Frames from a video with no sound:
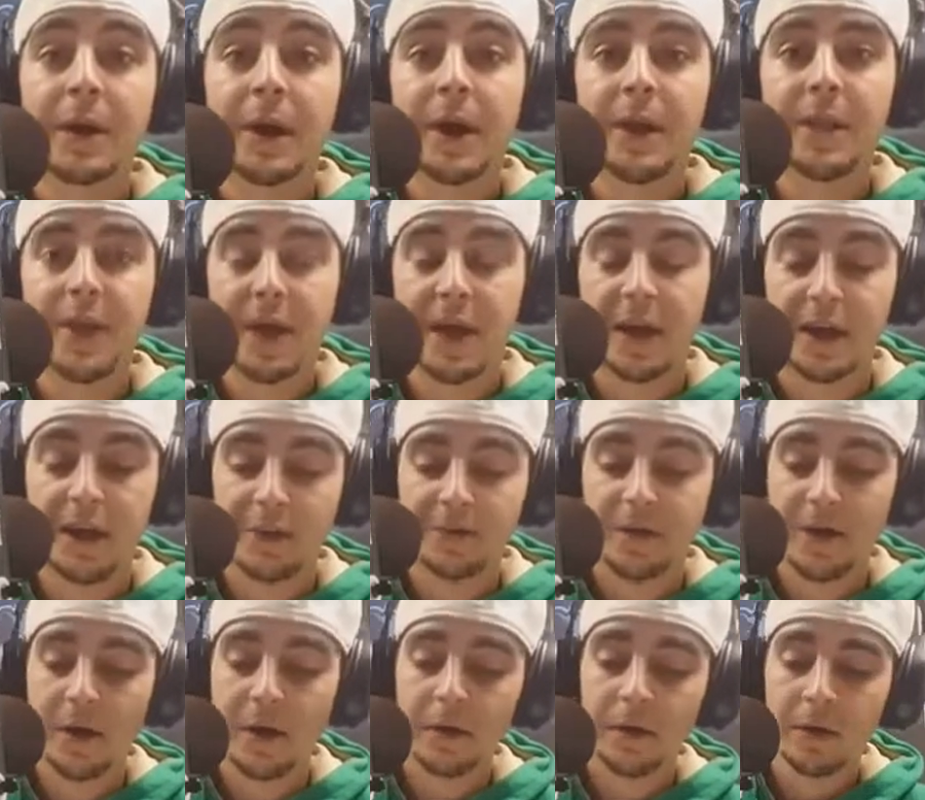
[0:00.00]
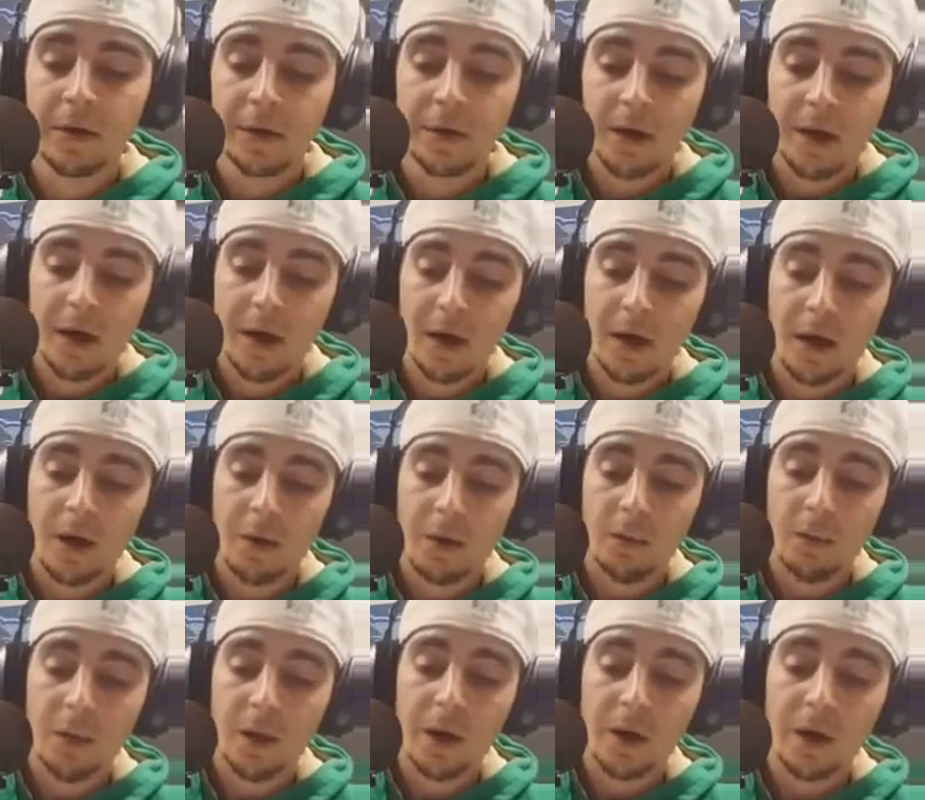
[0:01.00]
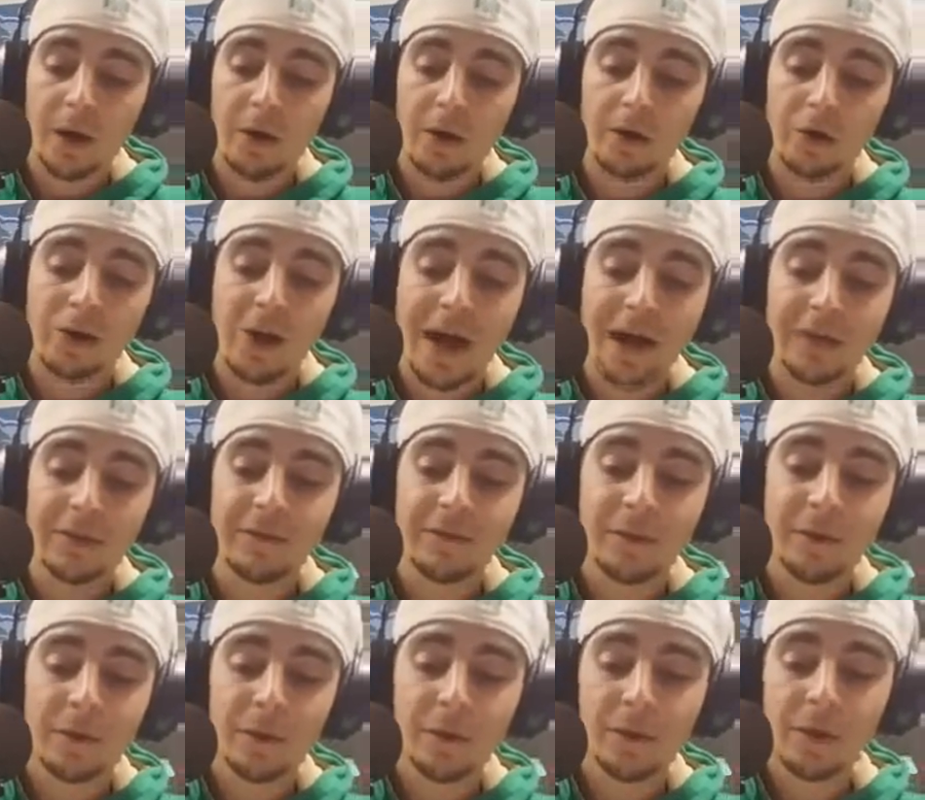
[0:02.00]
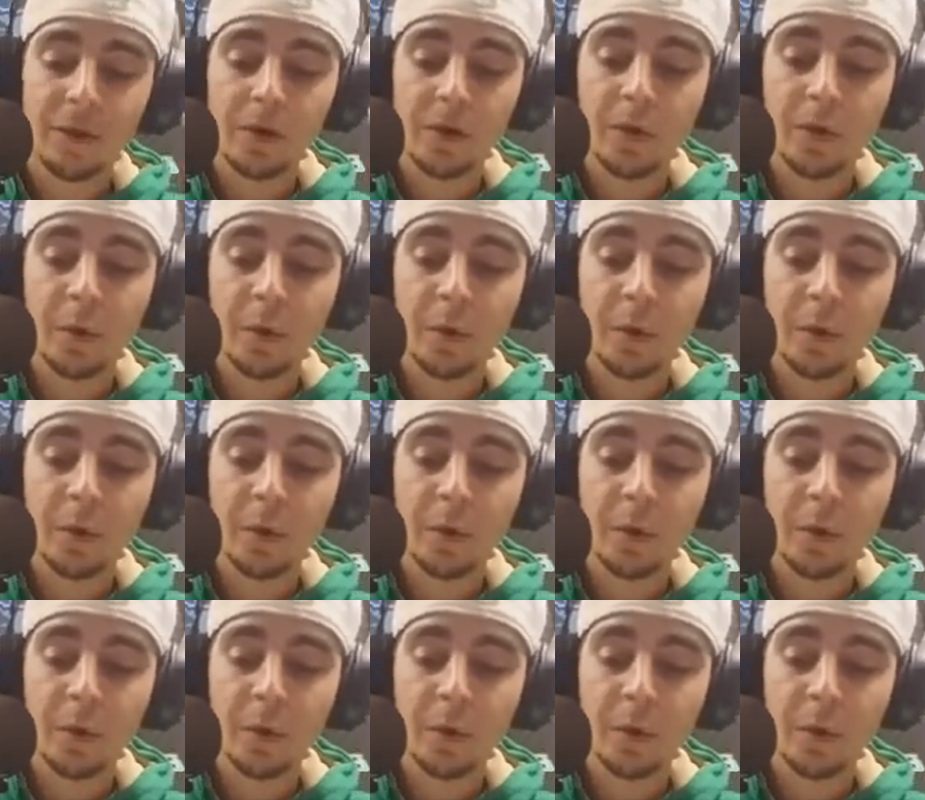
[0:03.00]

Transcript: in the NFL, where Jacksonville